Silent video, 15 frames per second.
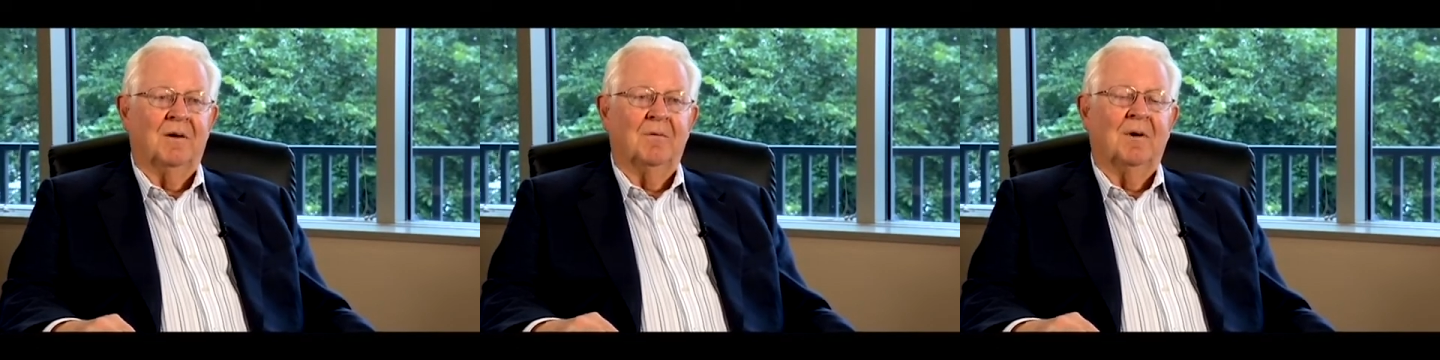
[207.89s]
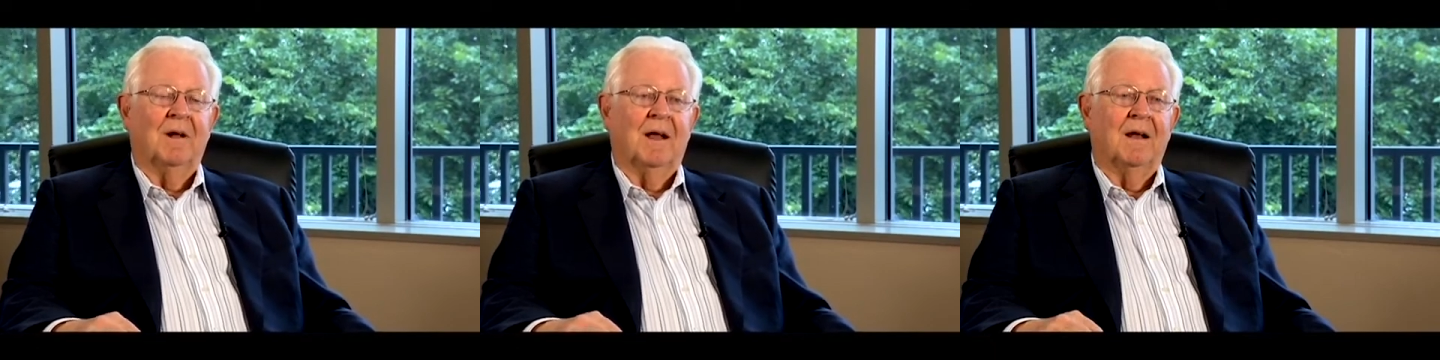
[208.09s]

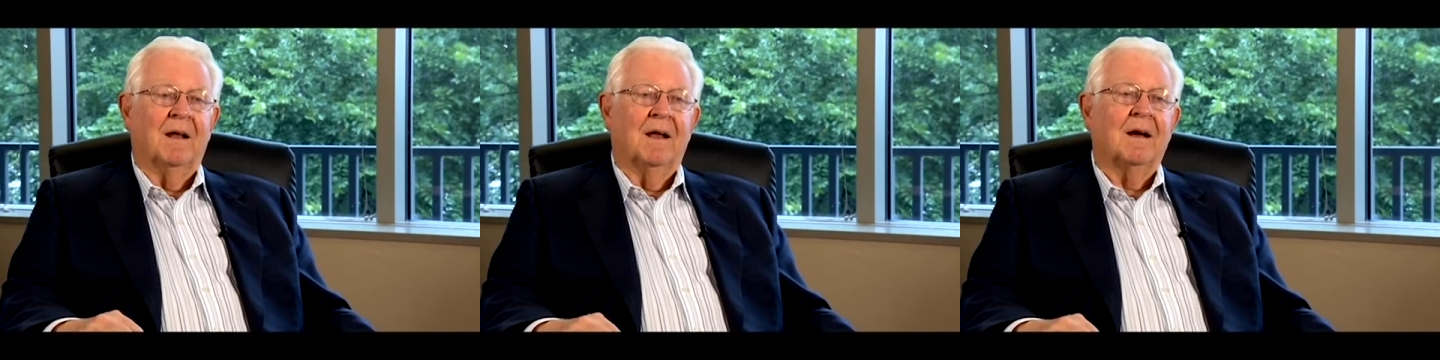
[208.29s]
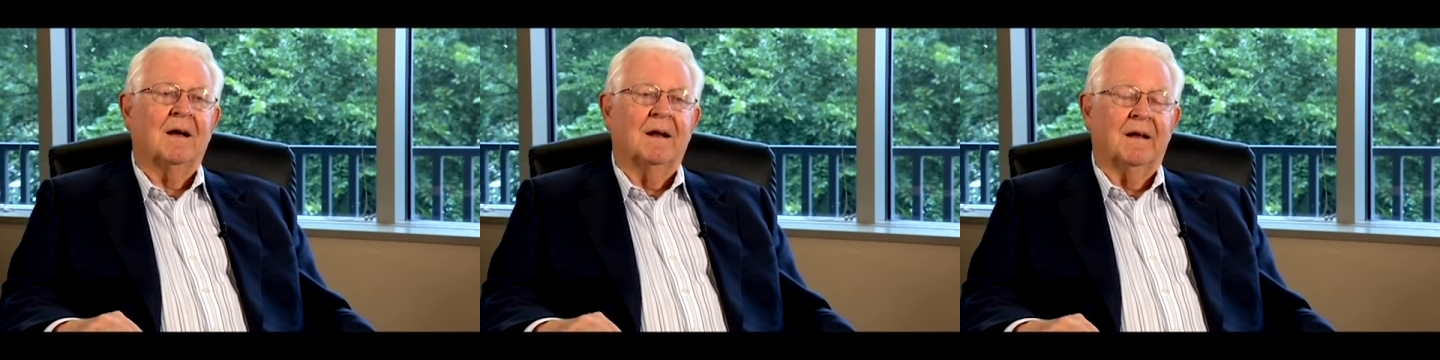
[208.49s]
Well,
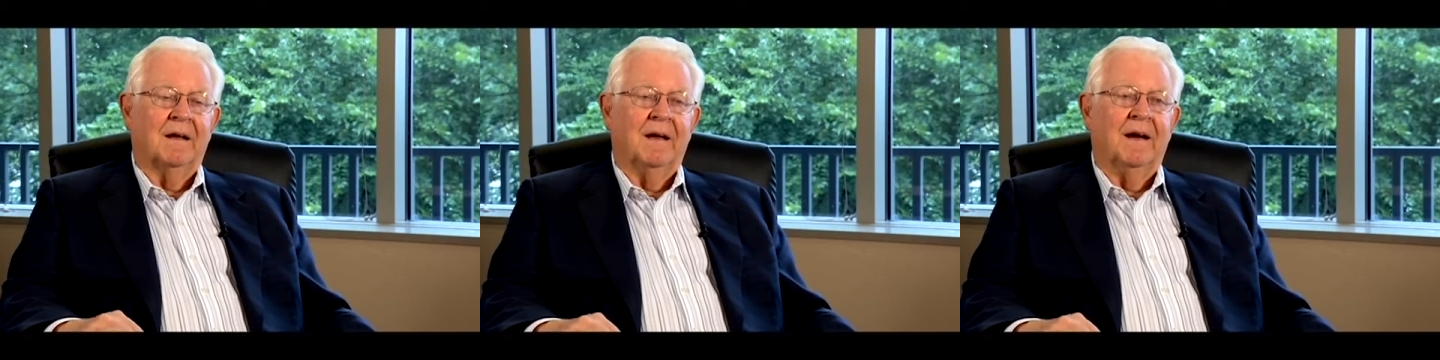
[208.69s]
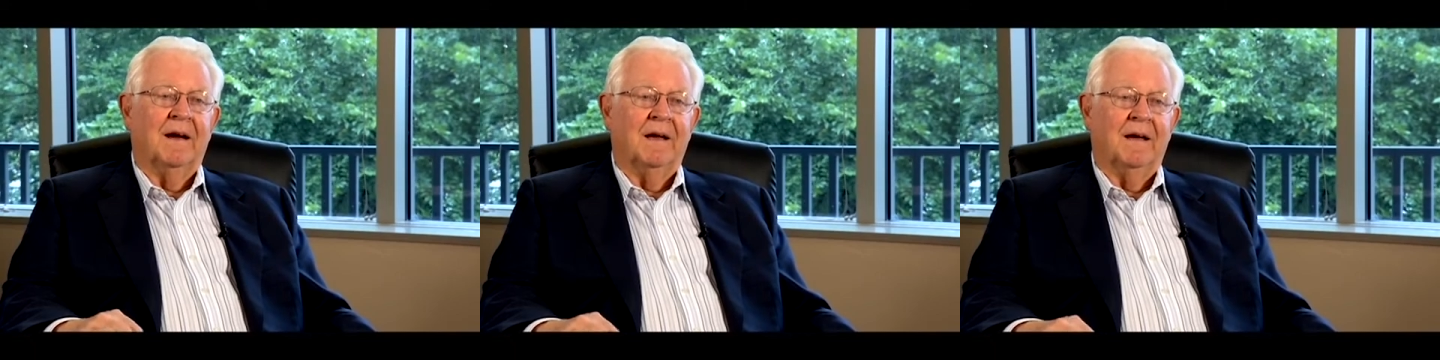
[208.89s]
luckily
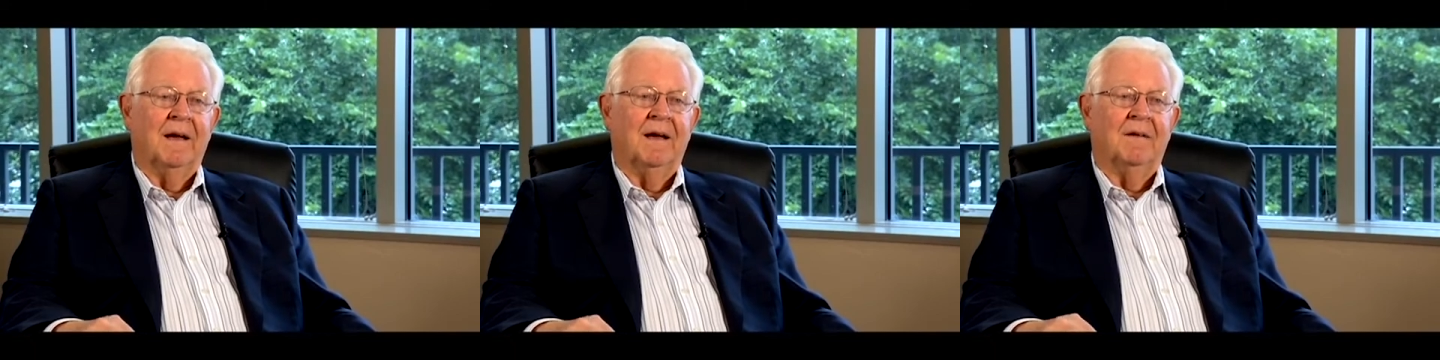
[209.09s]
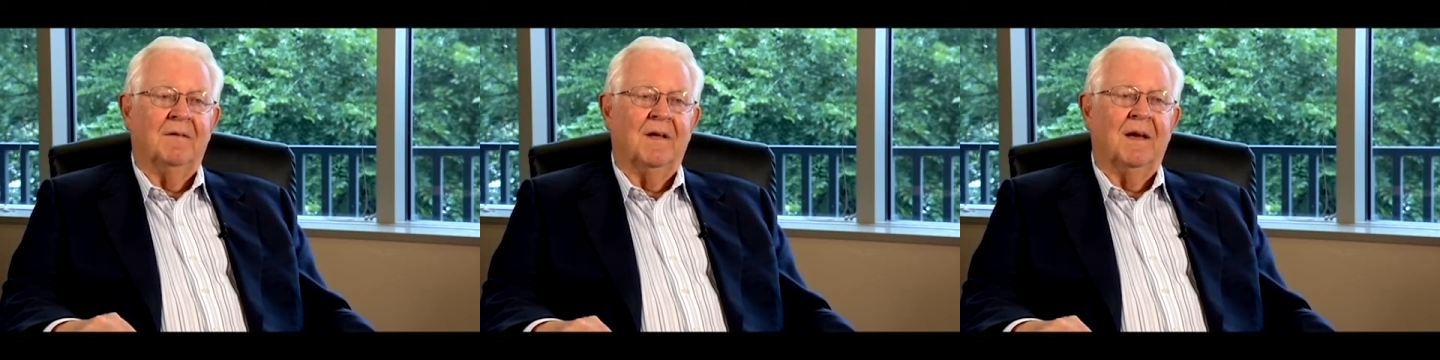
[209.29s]
I
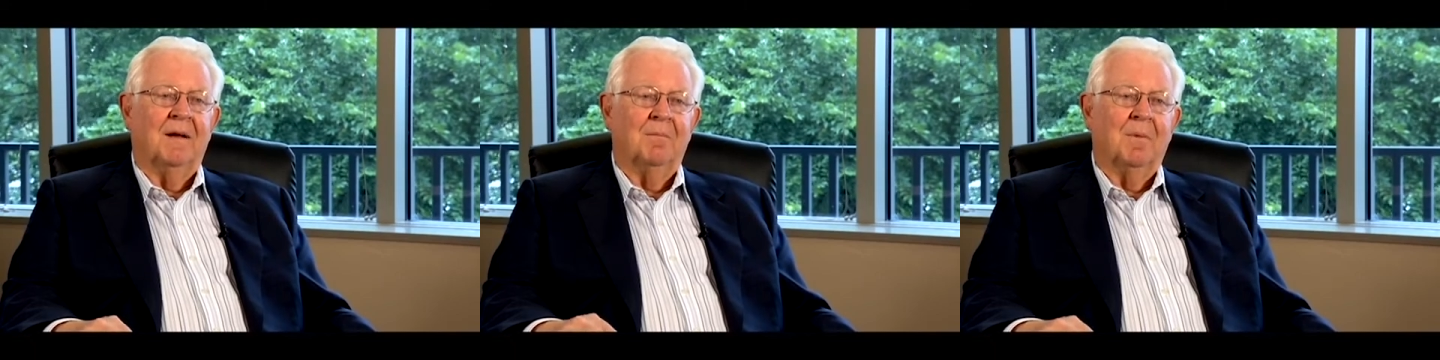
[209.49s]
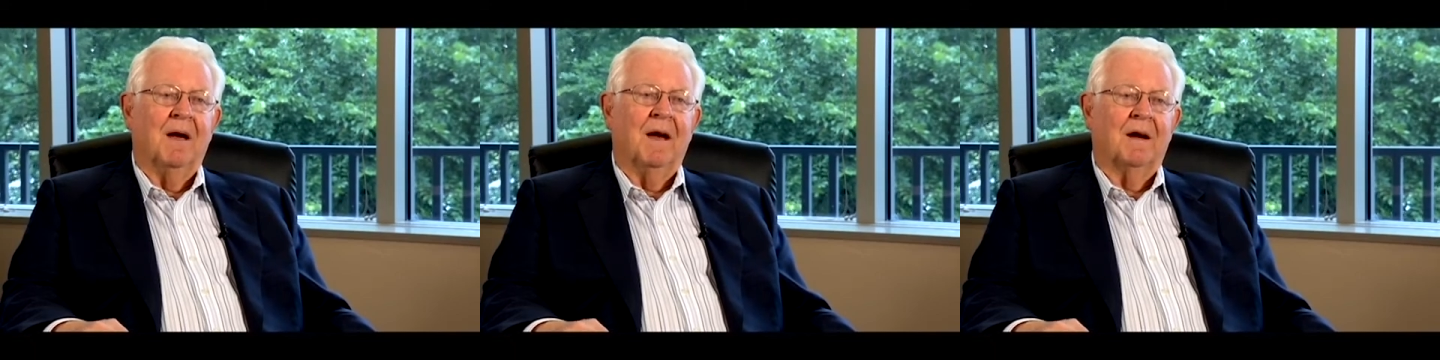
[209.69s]
had
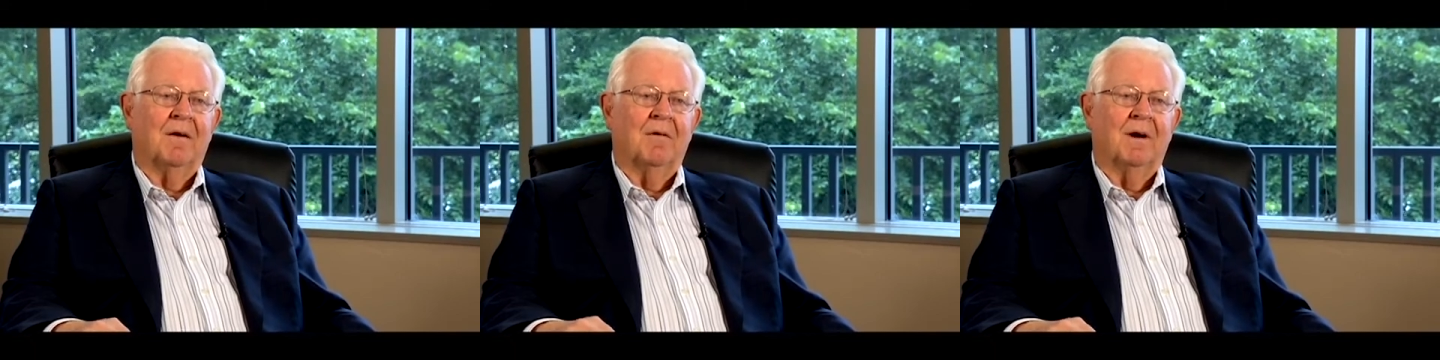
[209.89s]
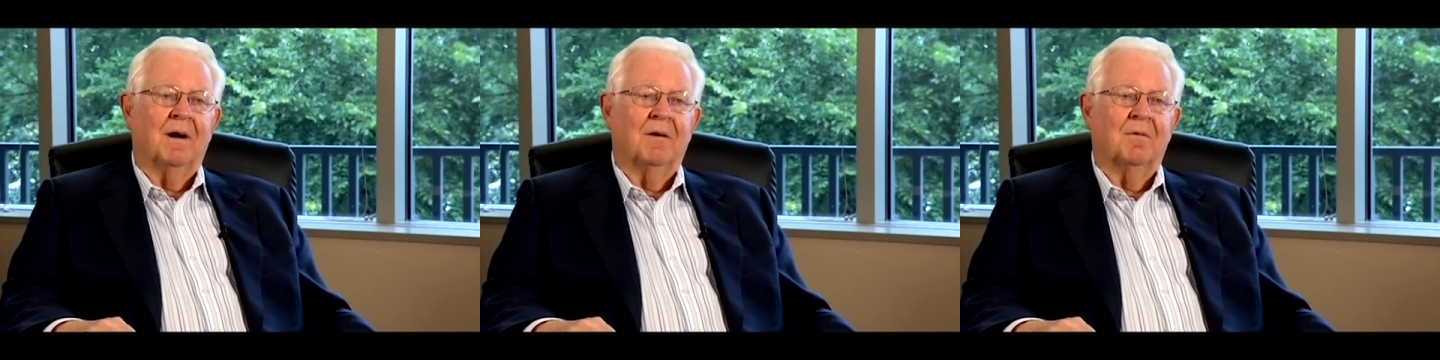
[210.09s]
that
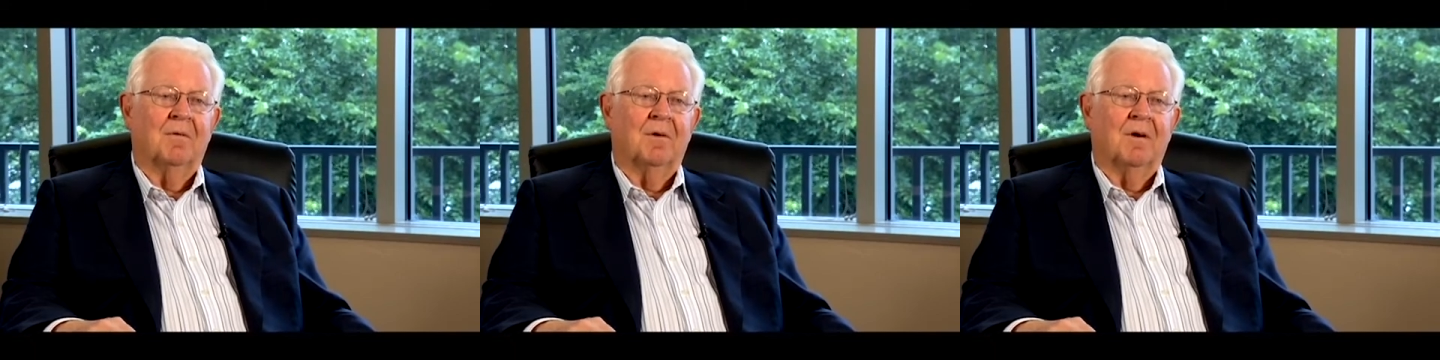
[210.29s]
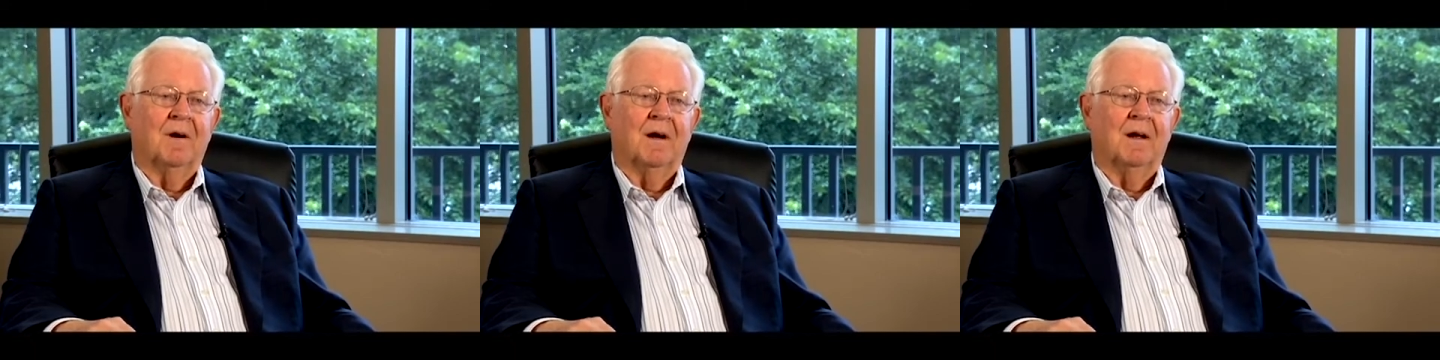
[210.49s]
background
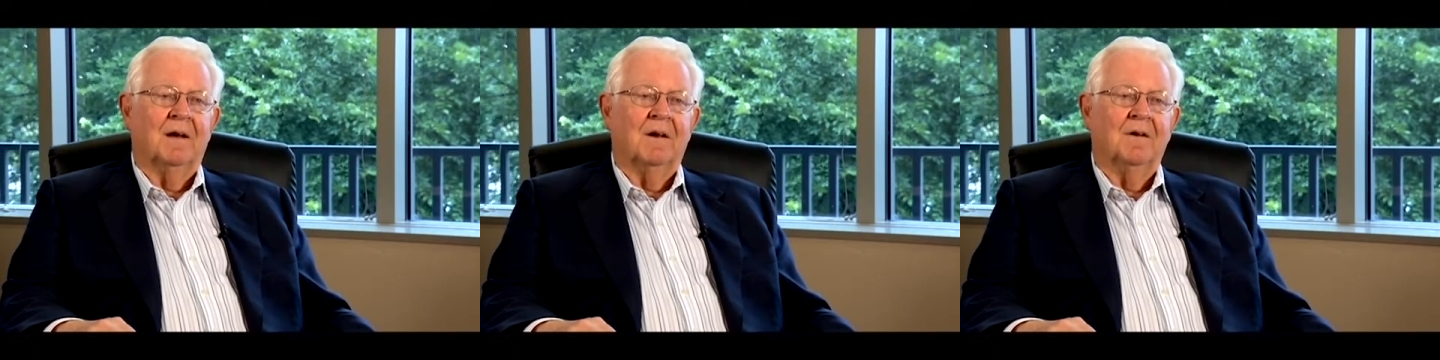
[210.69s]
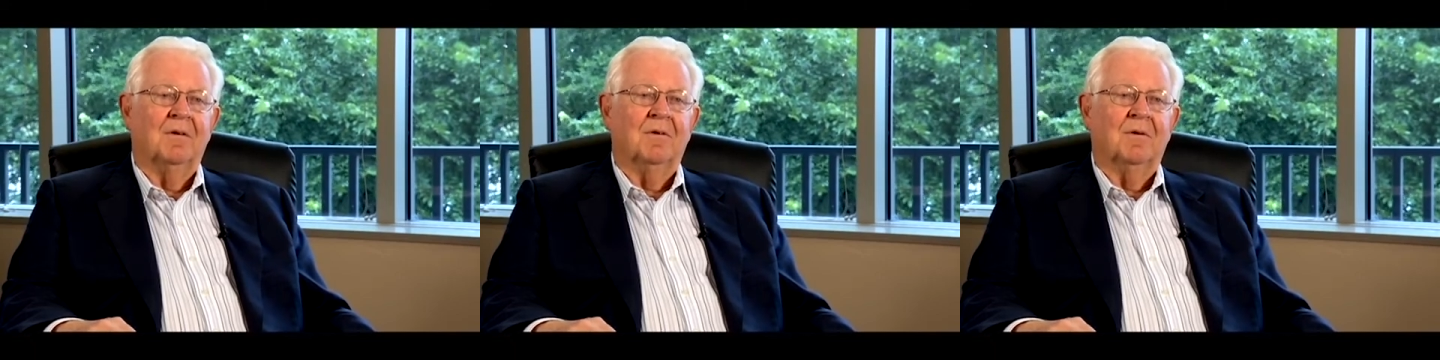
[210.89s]
where I
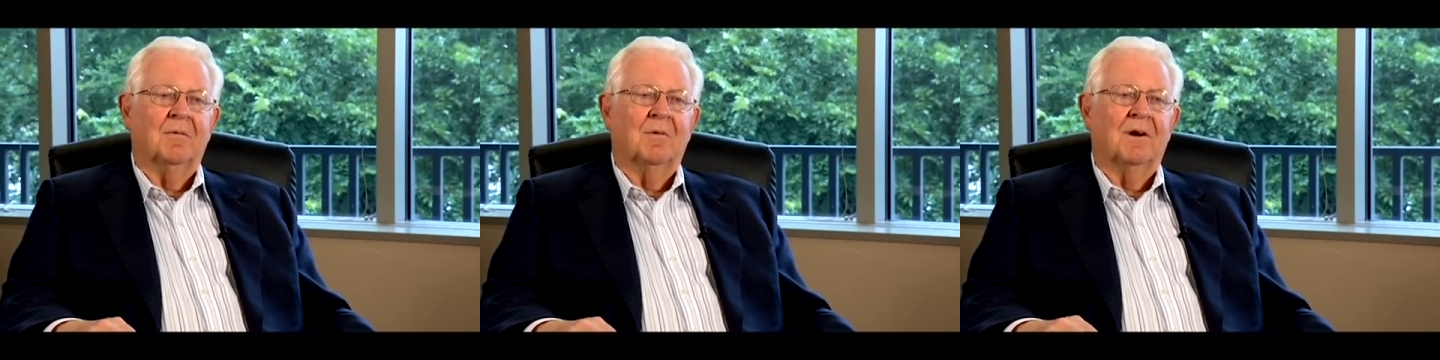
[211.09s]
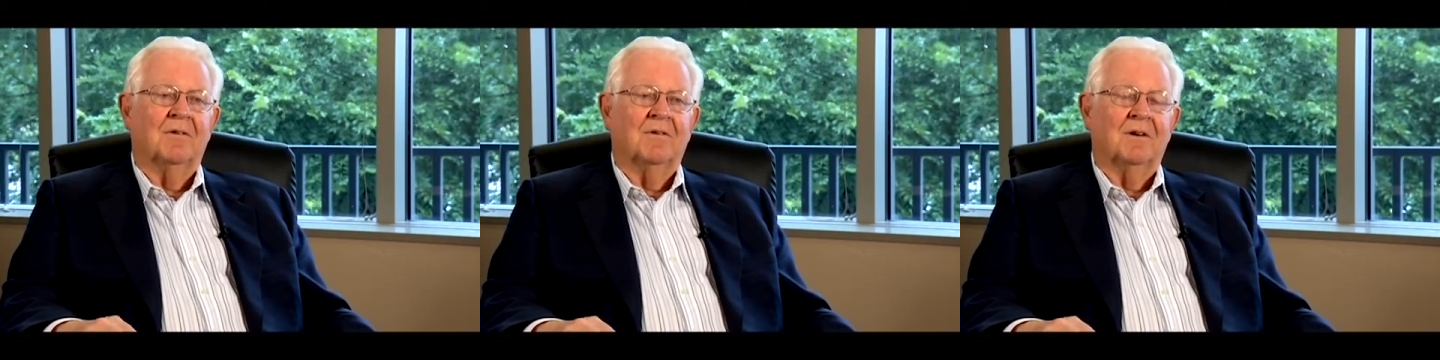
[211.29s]
knew it
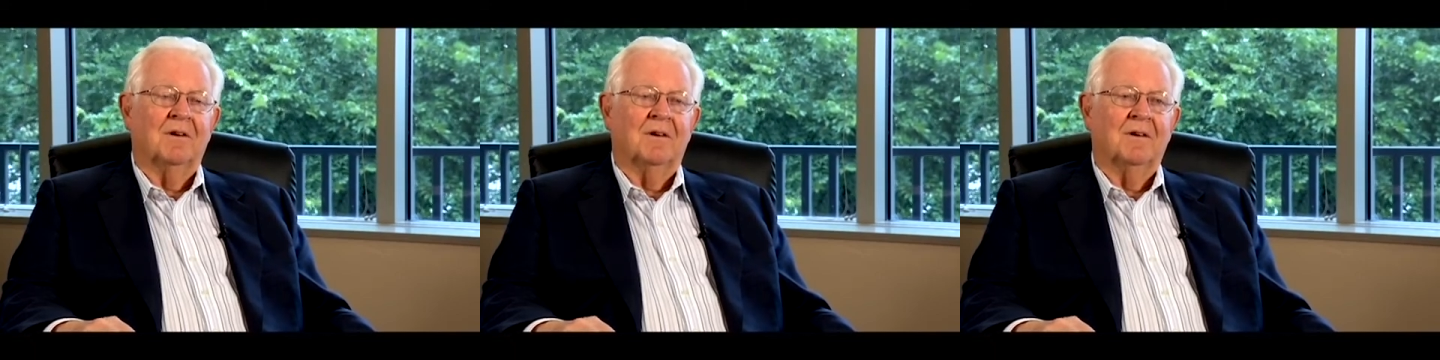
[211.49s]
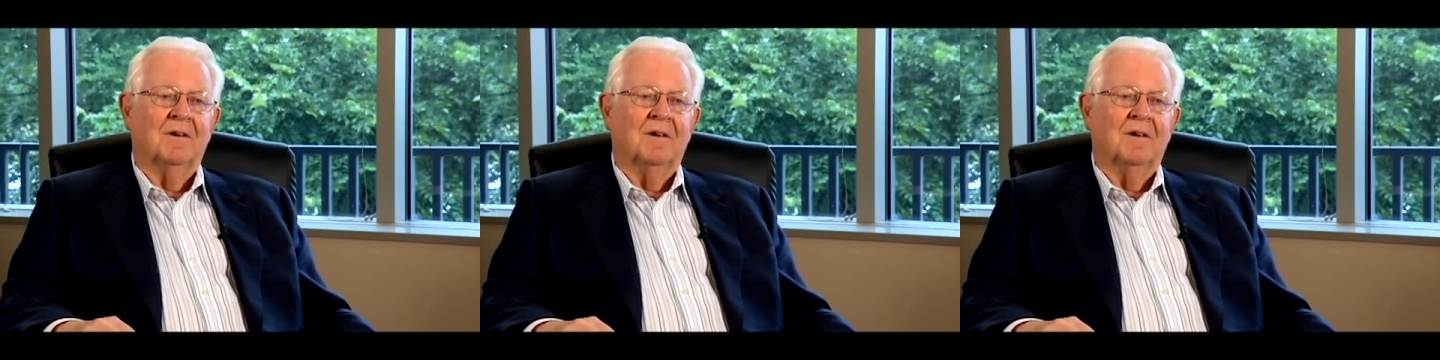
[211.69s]
wasn't,